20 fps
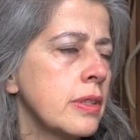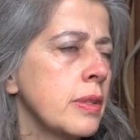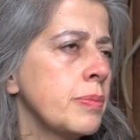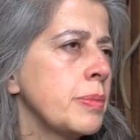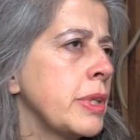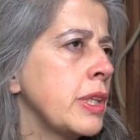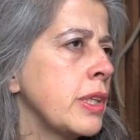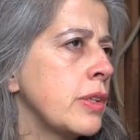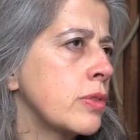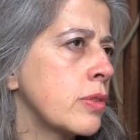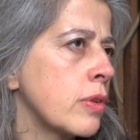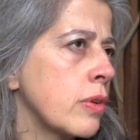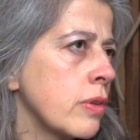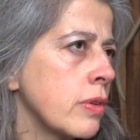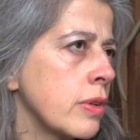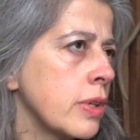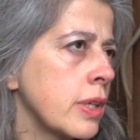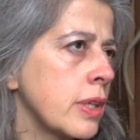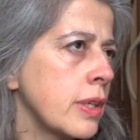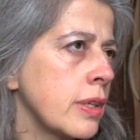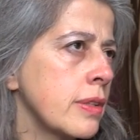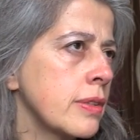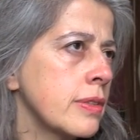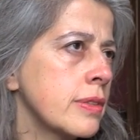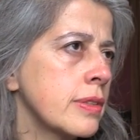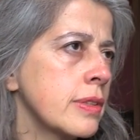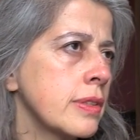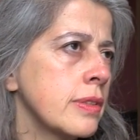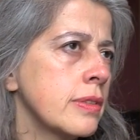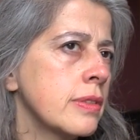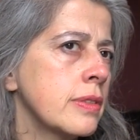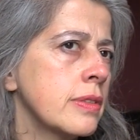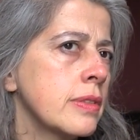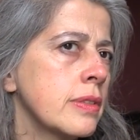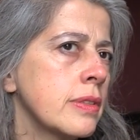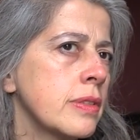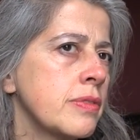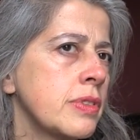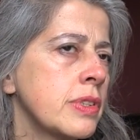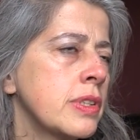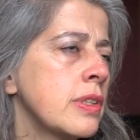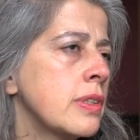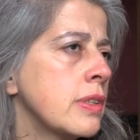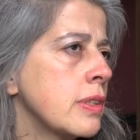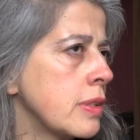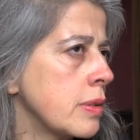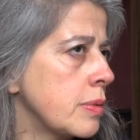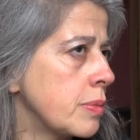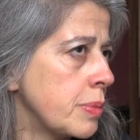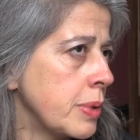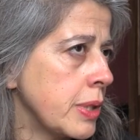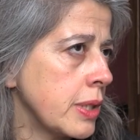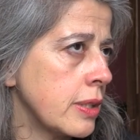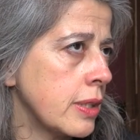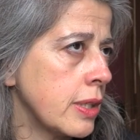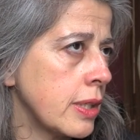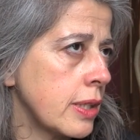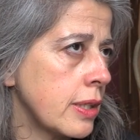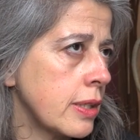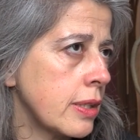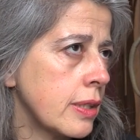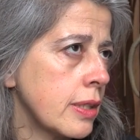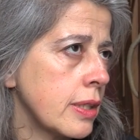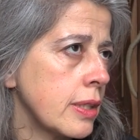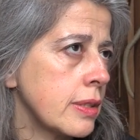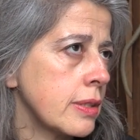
many drawings and visited a building